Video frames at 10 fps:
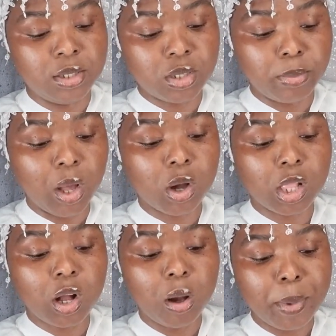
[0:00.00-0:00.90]
So I'm not
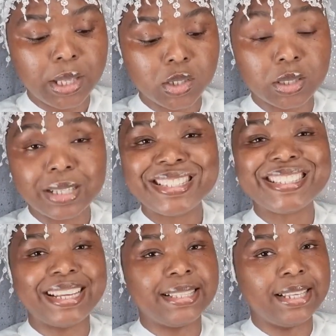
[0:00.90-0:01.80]
going to comment on this
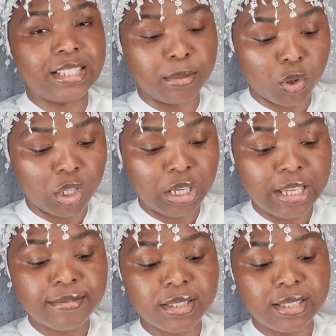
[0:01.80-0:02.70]
10 days. I'm going to
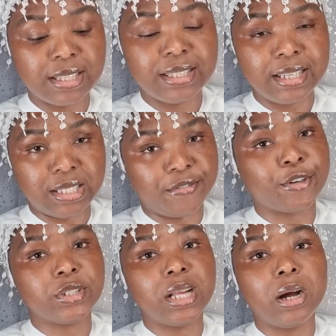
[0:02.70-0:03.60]
leave the 10 days
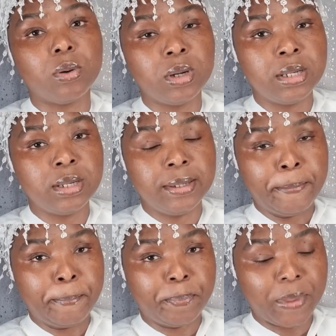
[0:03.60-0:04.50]
for now.
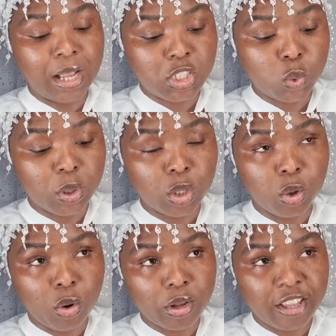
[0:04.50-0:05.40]
Until when the
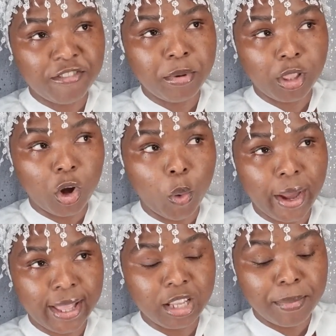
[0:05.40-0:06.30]
Lord give me the
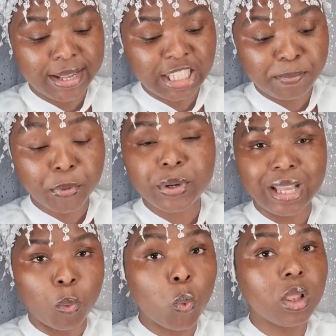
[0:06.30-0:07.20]
go ahead in my
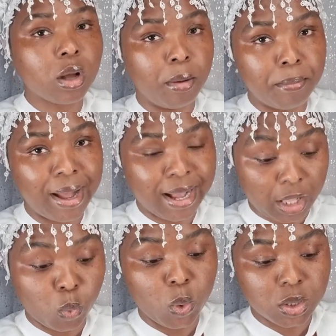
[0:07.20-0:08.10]
spirit, I will come
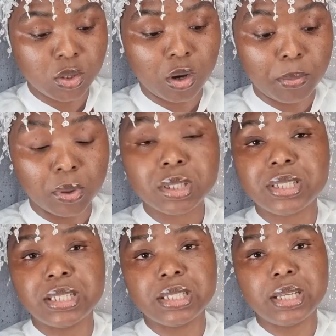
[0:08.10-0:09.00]
back and we'll talk about the
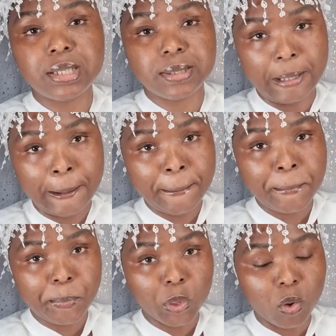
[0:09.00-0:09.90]
10 days.
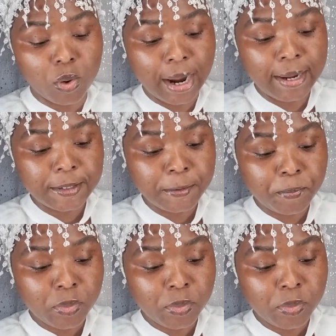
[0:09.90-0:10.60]
All right.